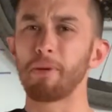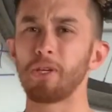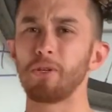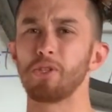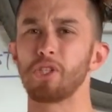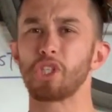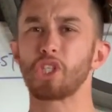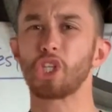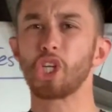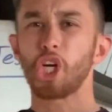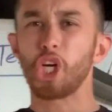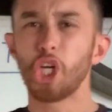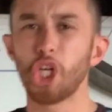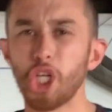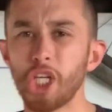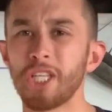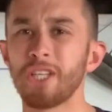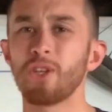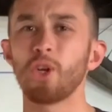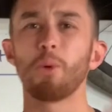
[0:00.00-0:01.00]
you just
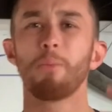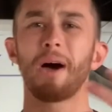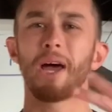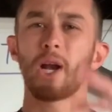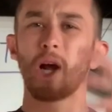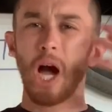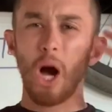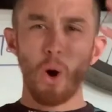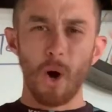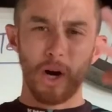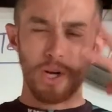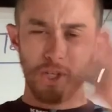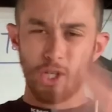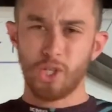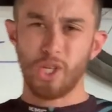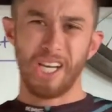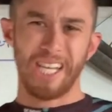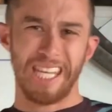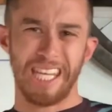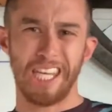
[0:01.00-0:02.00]
couldn't, no matter how hard you
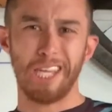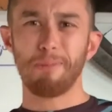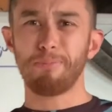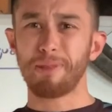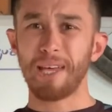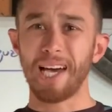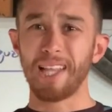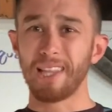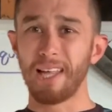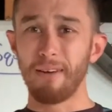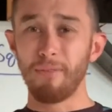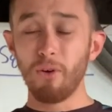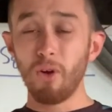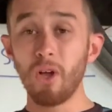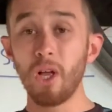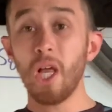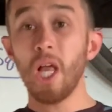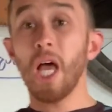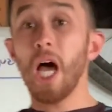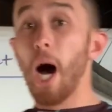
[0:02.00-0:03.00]
tried to keep that
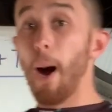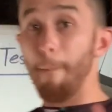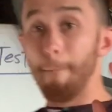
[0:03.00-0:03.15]
level, a